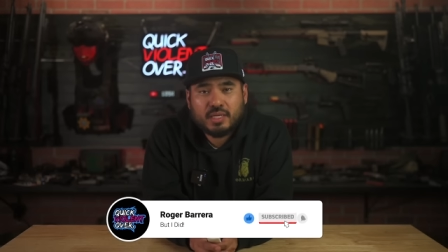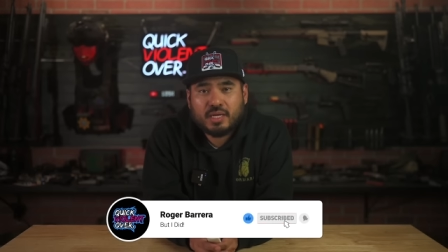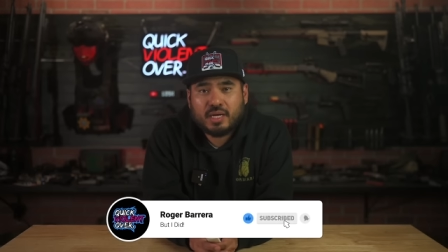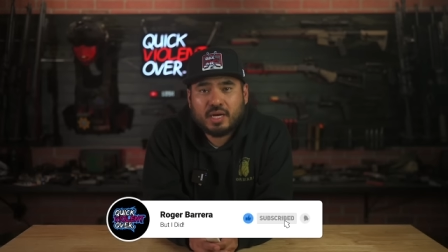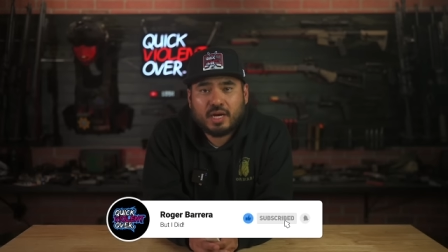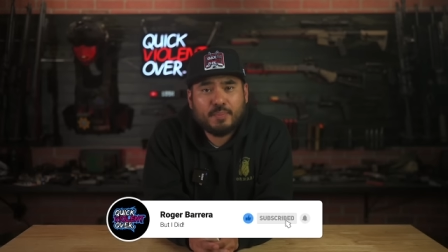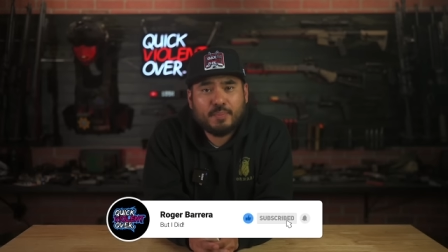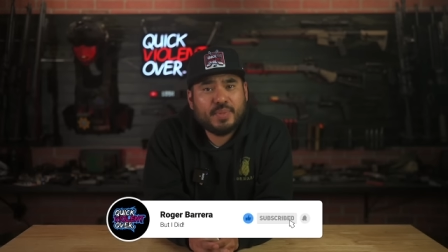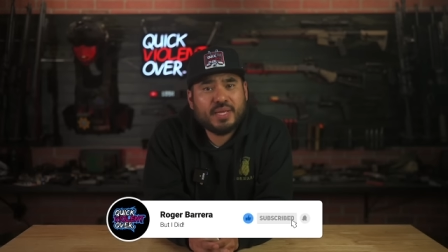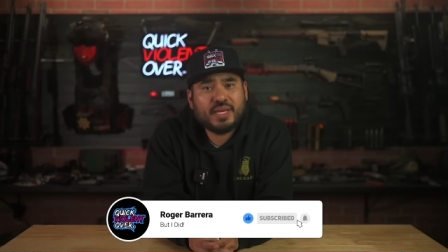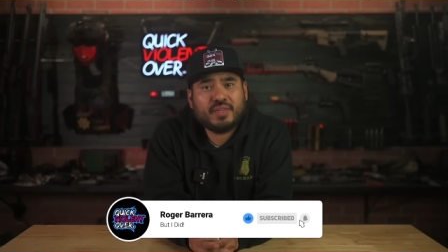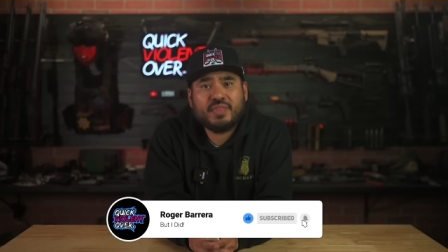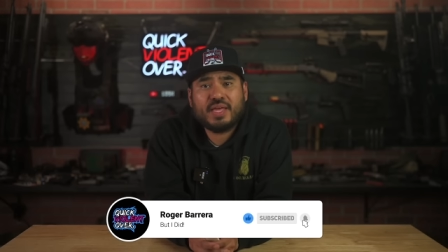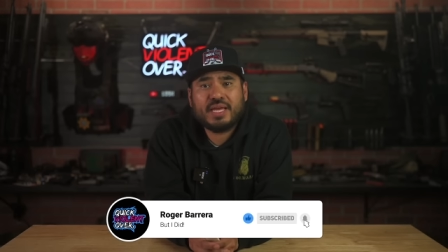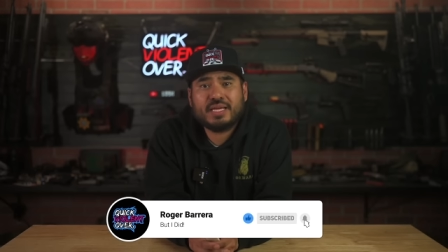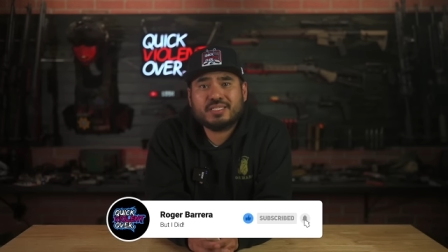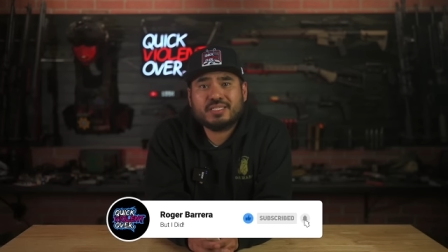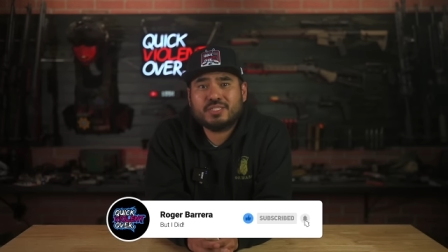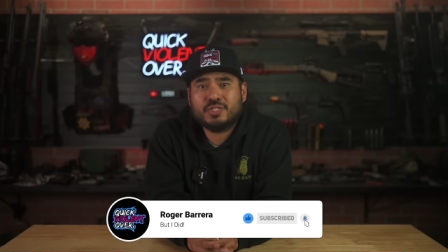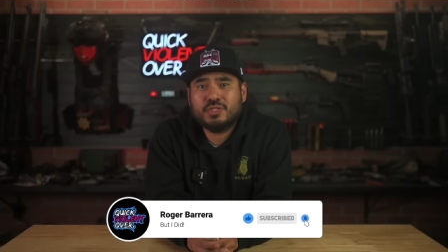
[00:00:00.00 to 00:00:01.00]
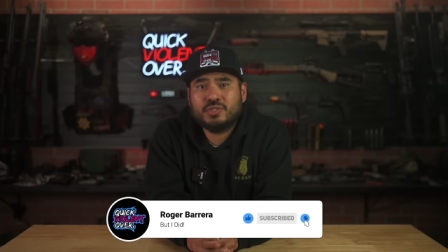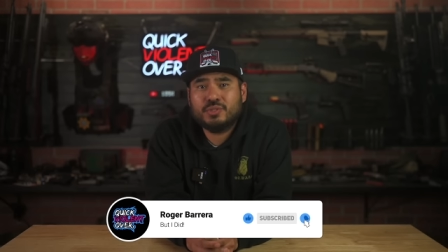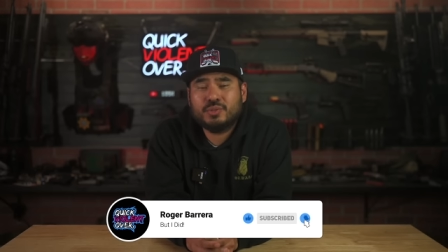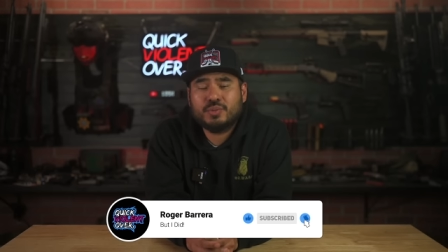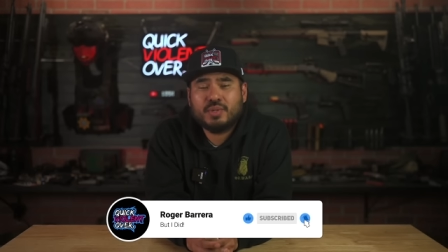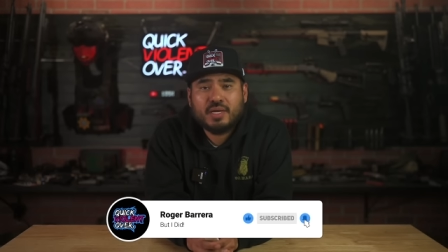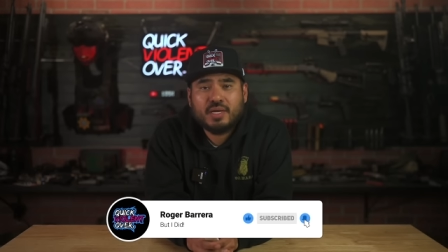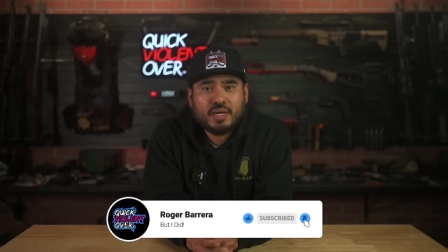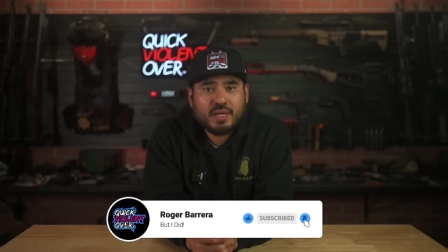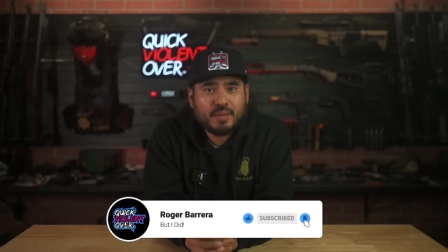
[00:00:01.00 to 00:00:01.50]
Uh, big thanks
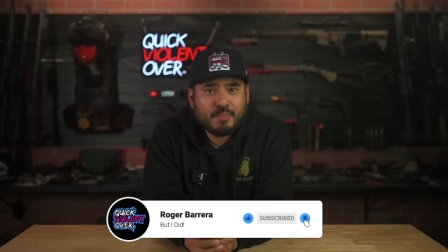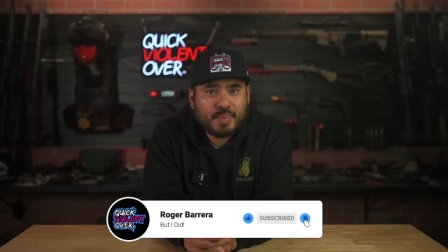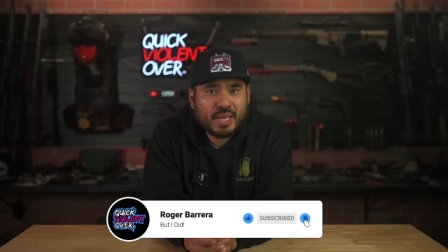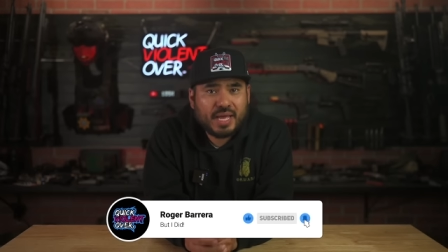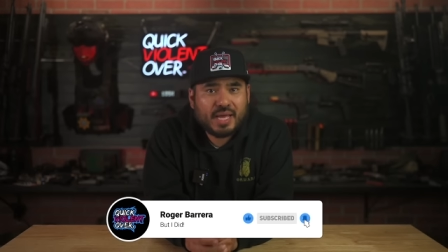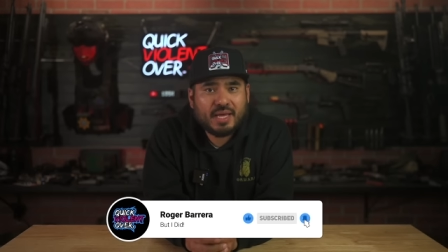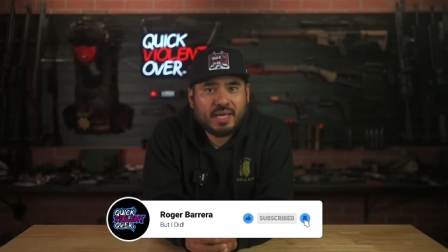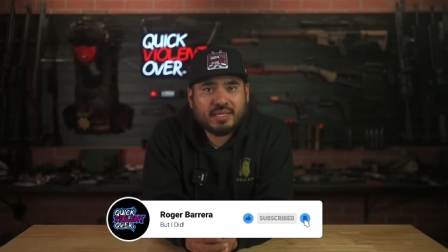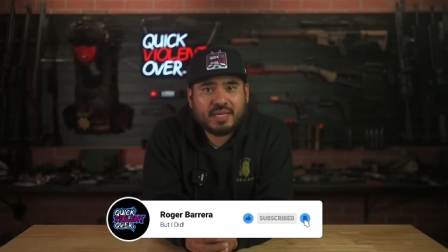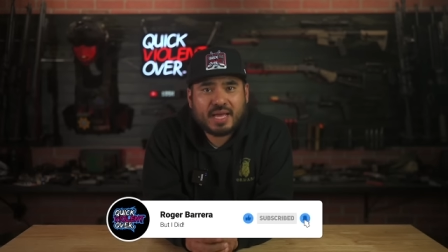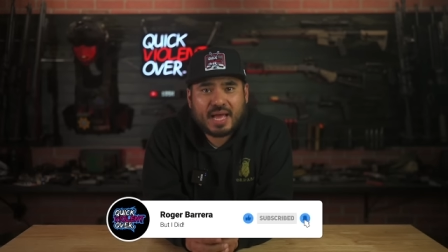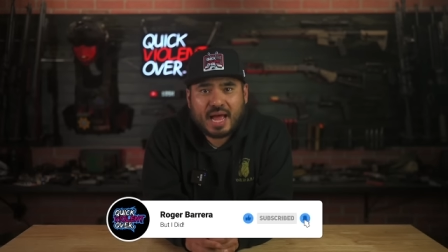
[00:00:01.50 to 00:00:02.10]
to Ben,